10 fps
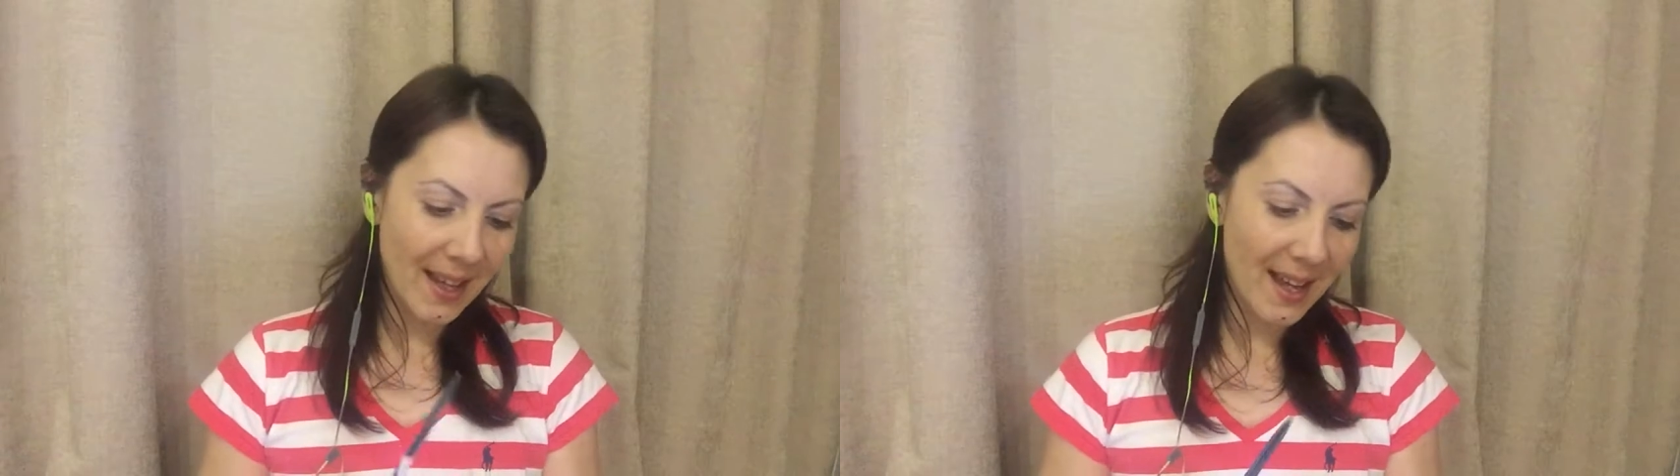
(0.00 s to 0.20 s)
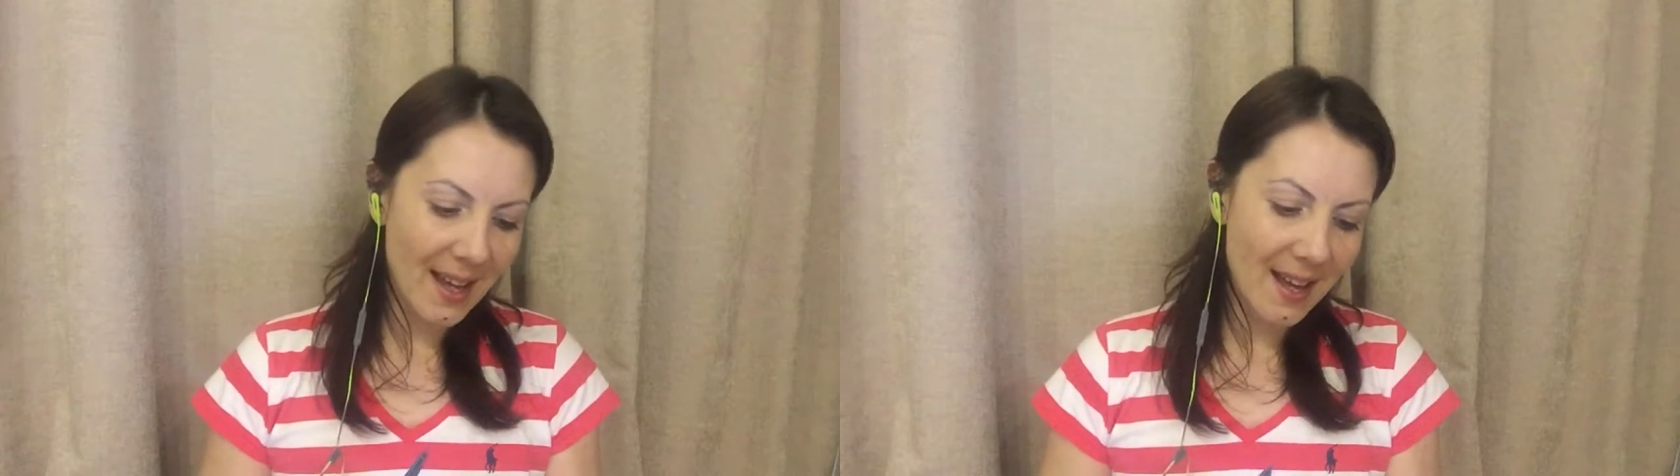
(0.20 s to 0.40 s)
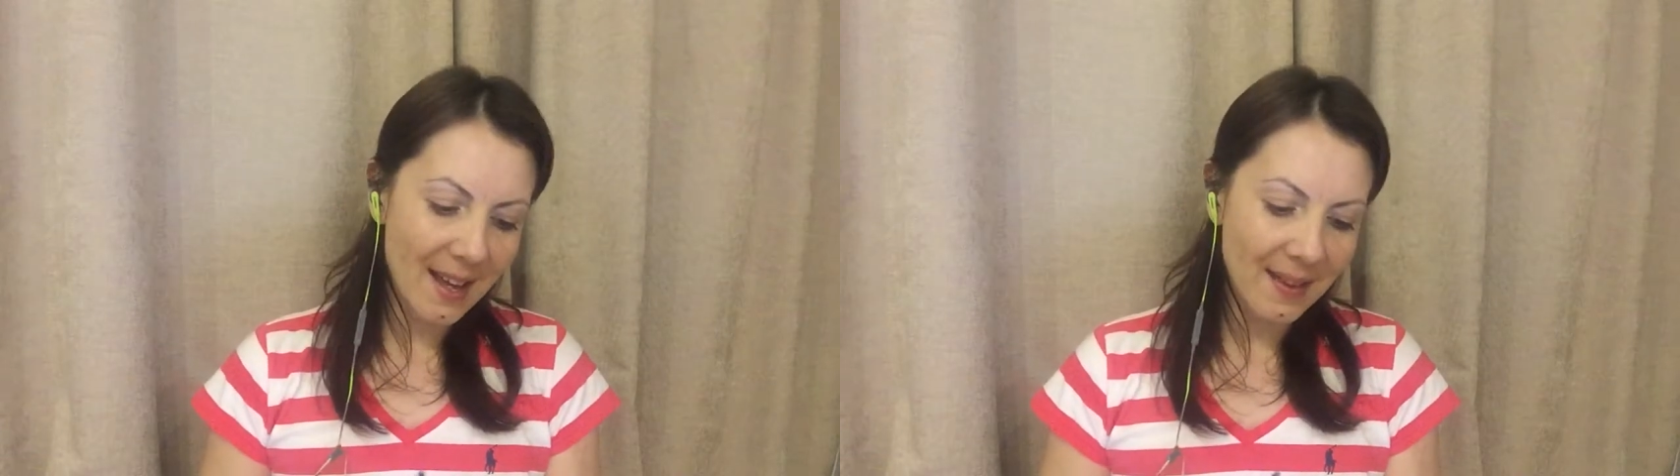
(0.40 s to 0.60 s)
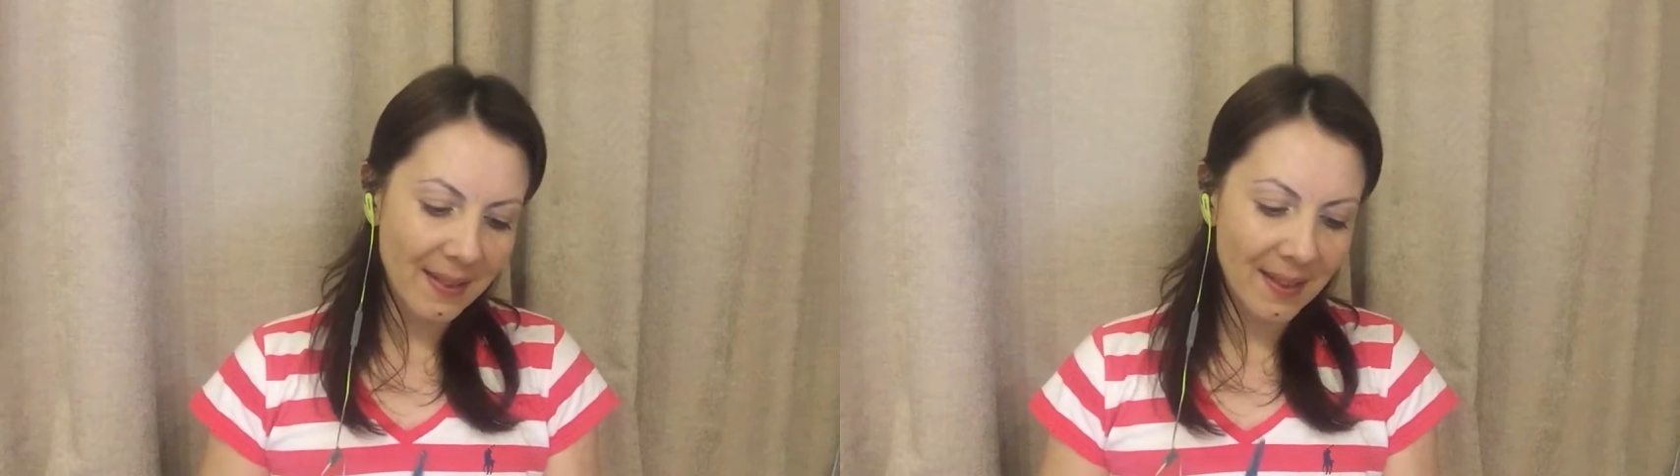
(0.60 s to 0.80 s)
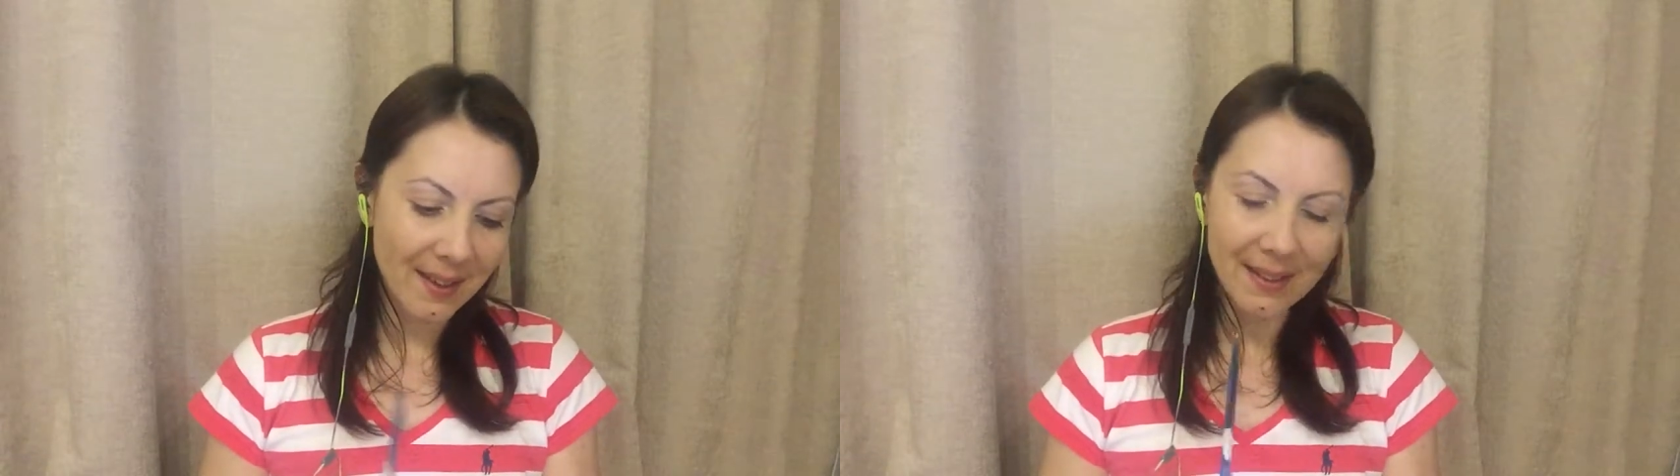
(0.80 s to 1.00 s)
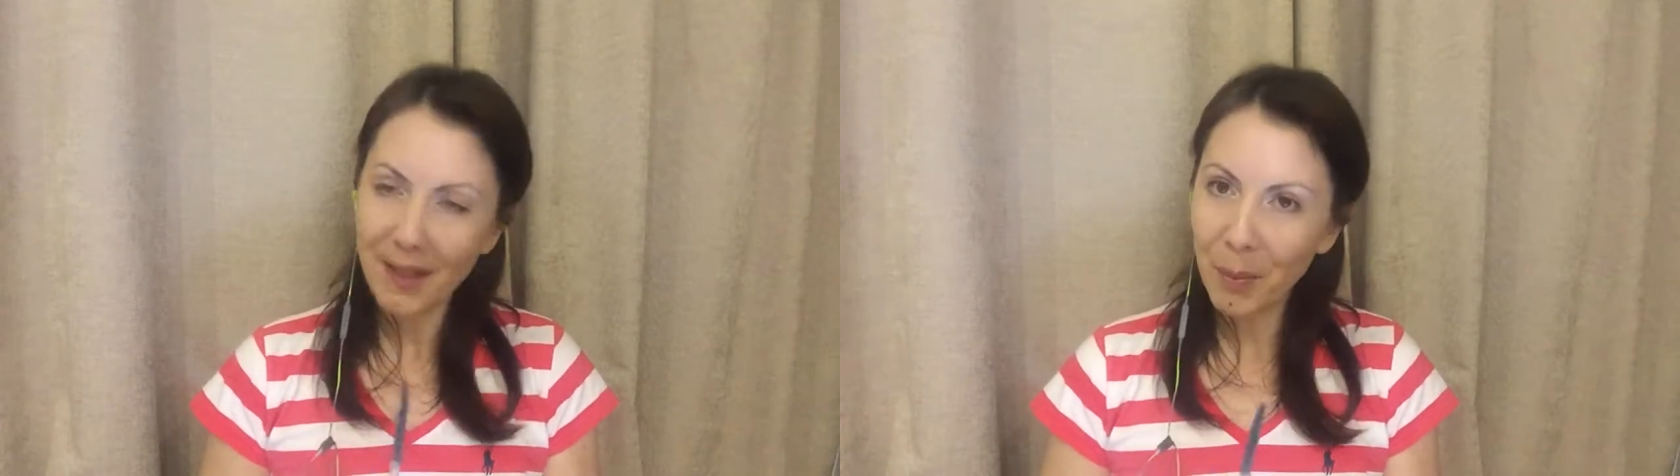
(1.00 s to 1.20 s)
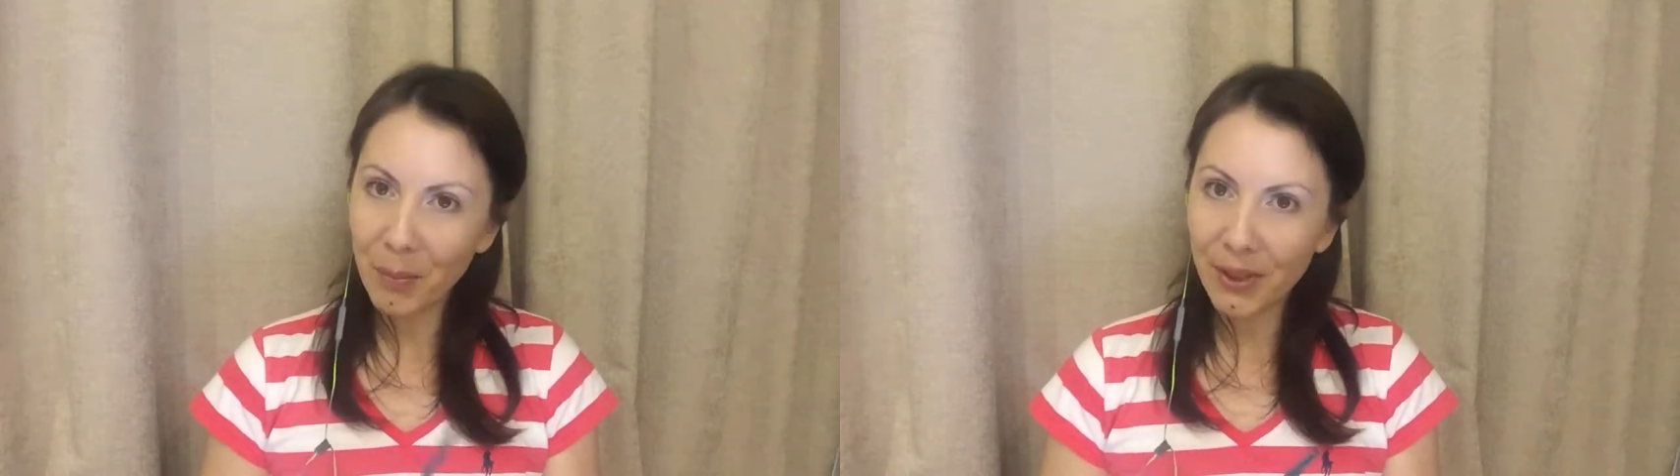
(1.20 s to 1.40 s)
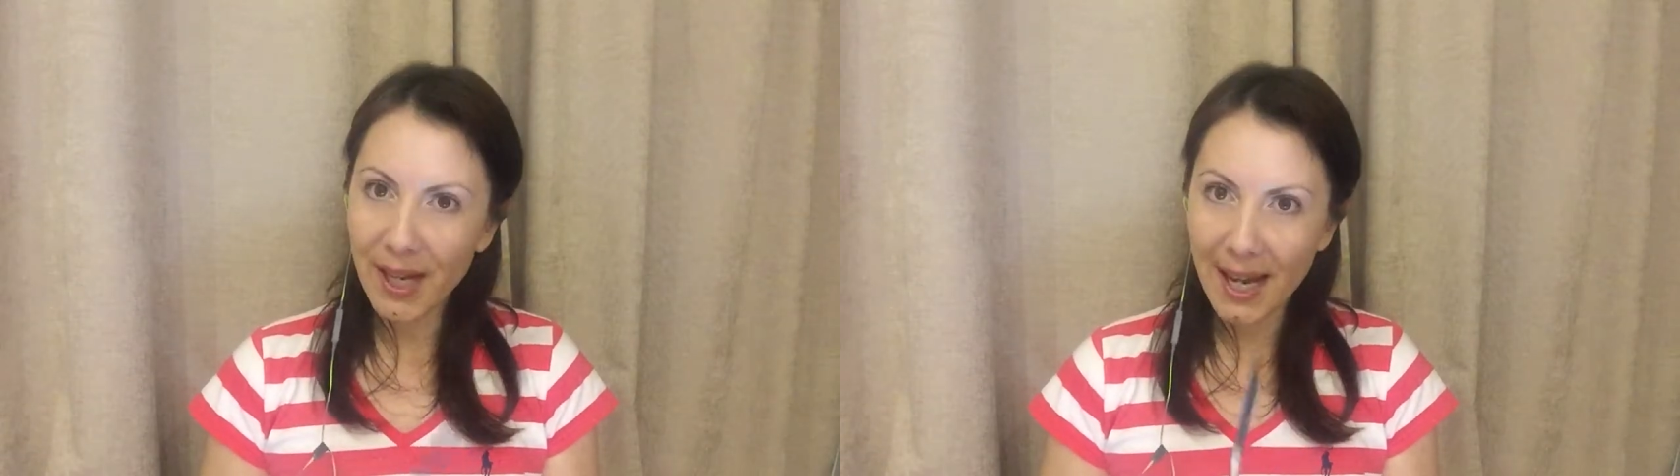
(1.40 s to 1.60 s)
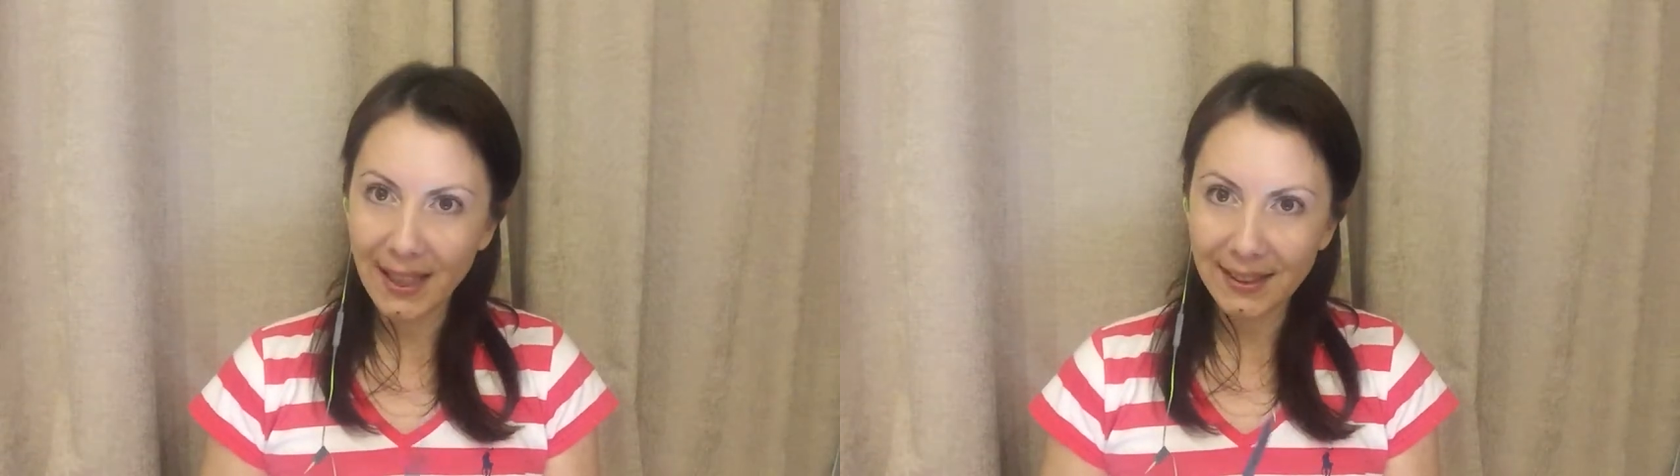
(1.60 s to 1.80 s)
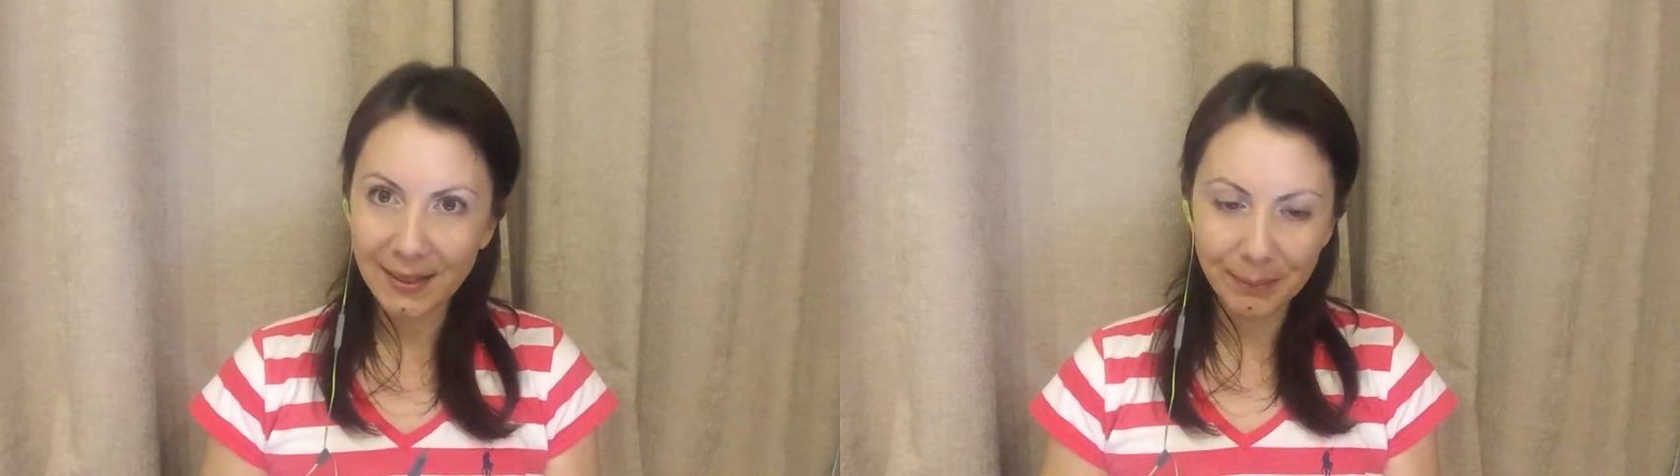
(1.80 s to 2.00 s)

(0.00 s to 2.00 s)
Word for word: And number eight.